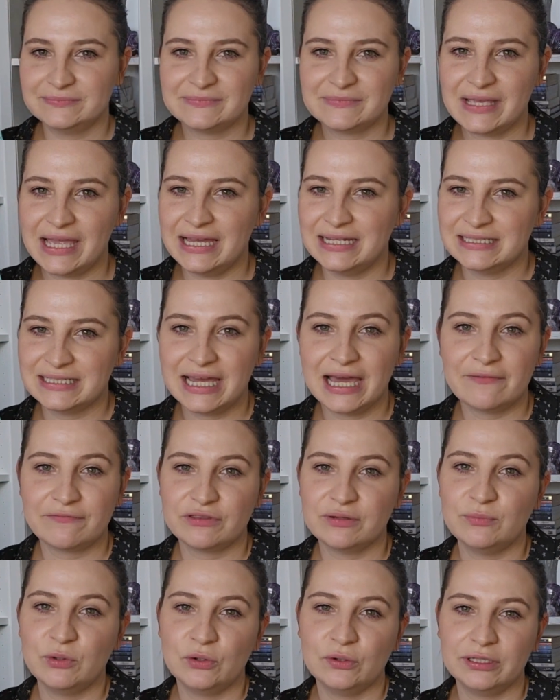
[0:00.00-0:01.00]
and have
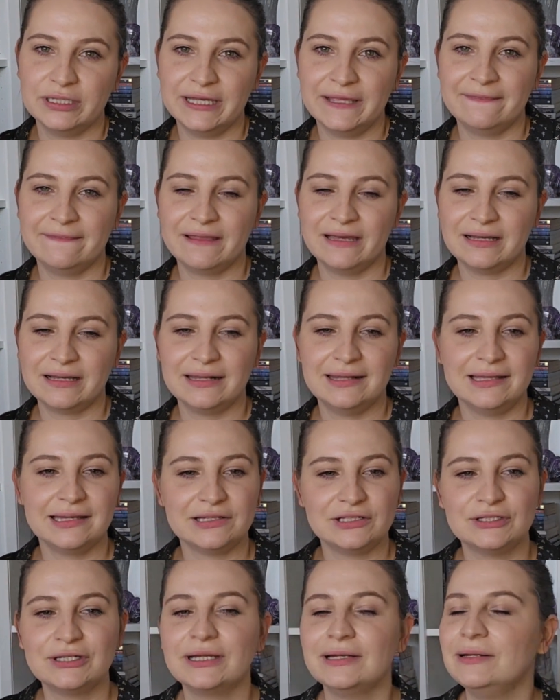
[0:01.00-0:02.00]
them all in that
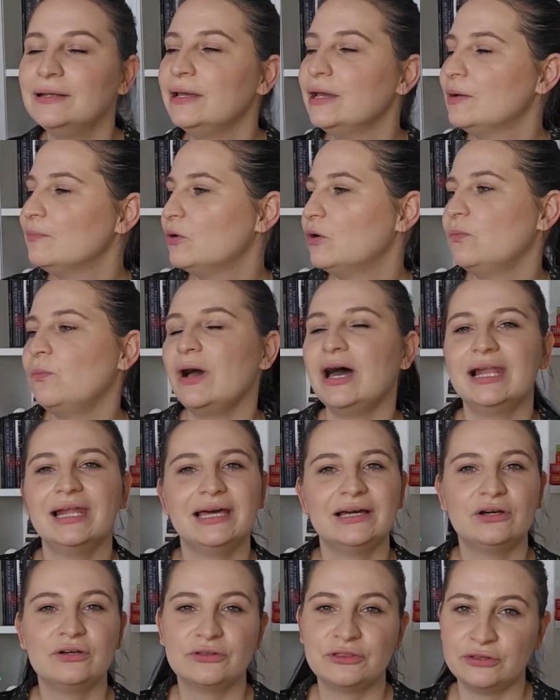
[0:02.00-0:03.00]
collection. But while I
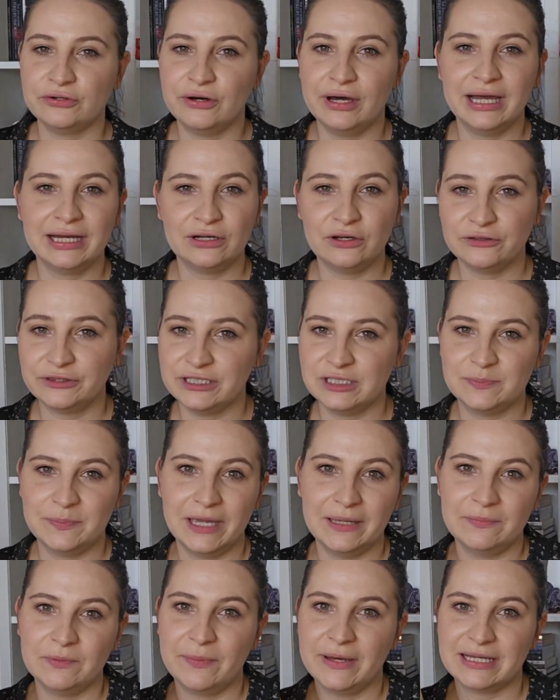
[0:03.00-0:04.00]
thought I got these
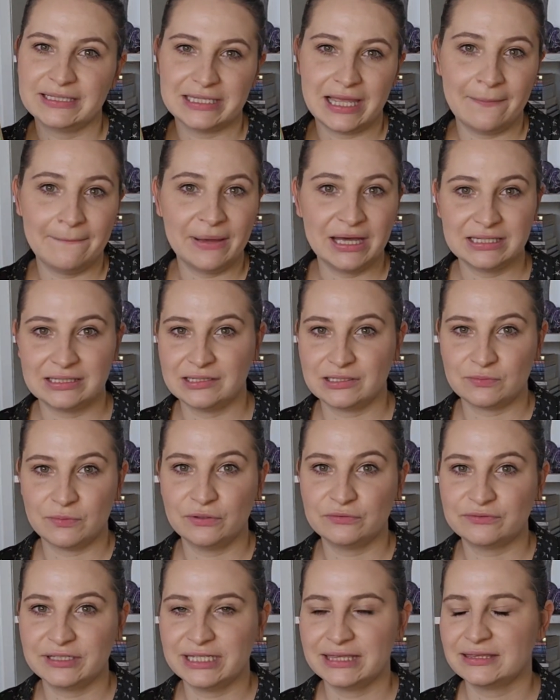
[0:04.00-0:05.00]
paperbacks, I might as well
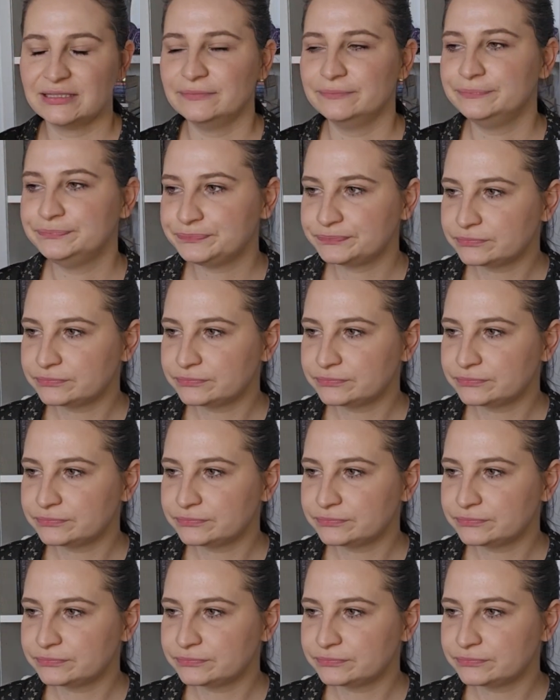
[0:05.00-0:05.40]
read them.